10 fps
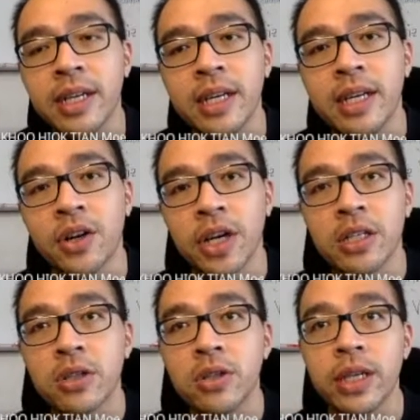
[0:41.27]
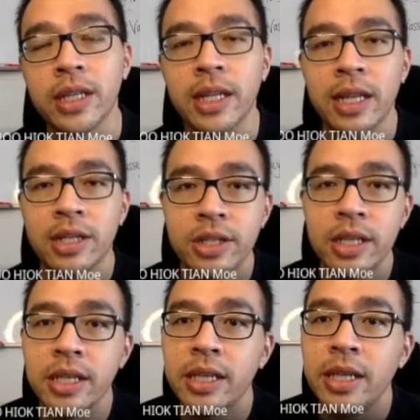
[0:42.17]
Okay, so in
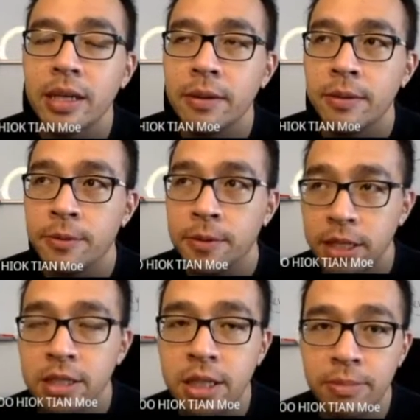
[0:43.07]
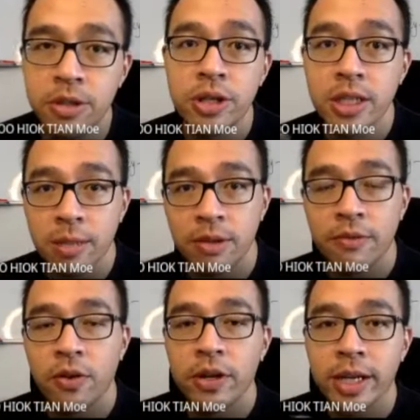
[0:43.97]
electricity, in chapter 3 and chapter
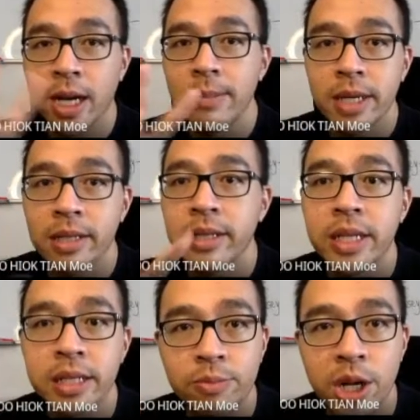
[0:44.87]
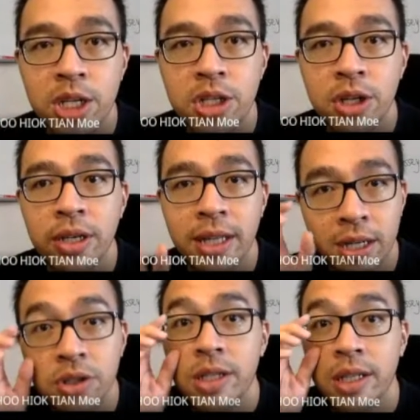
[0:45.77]
4, it comes under this branch called
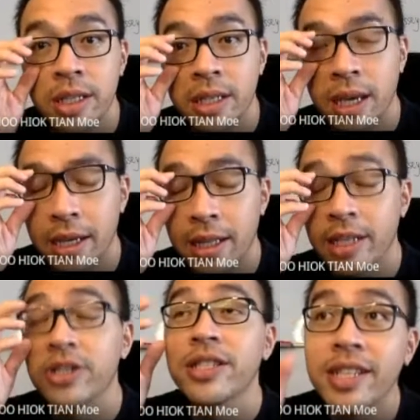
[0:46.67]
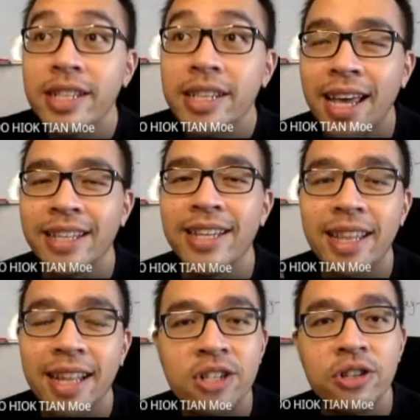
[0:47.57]
electricity and
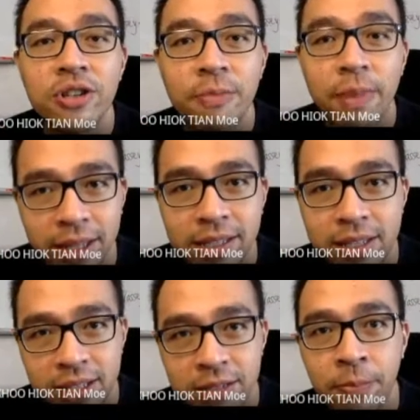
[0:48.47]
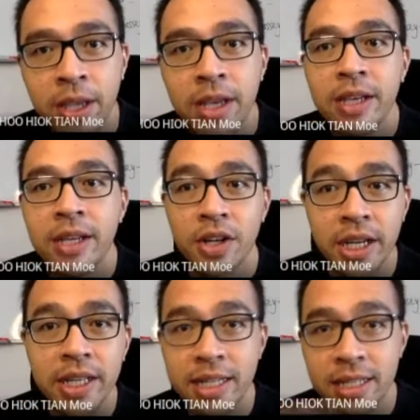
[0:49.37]
electromagnetism. Okay,
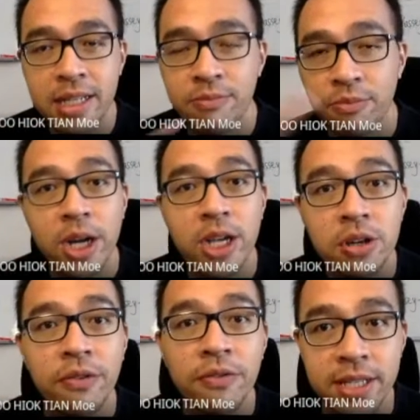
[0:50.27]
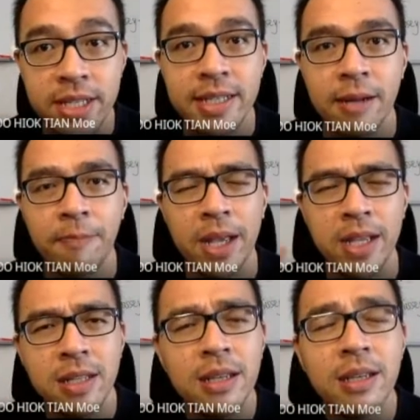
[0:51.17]
that's this branch of physics now.
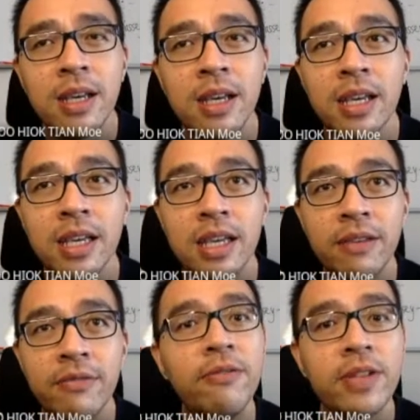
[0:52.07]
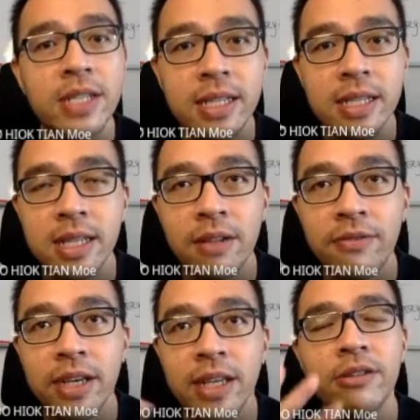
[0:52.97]
Actually, even physics itself,
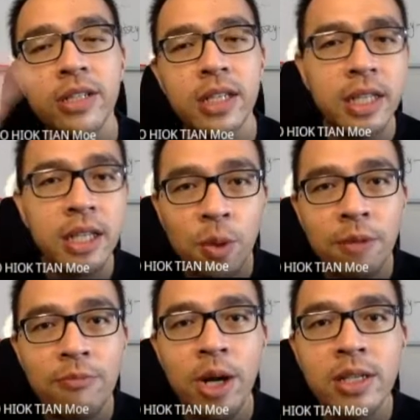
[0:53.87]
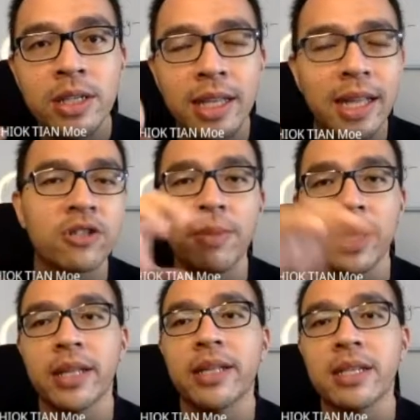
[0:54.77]
electricity is one branch,
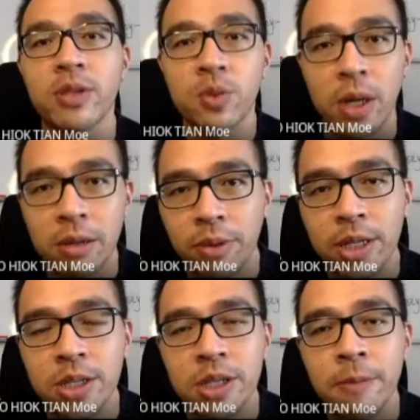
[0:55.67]
electromagnetism is one branch.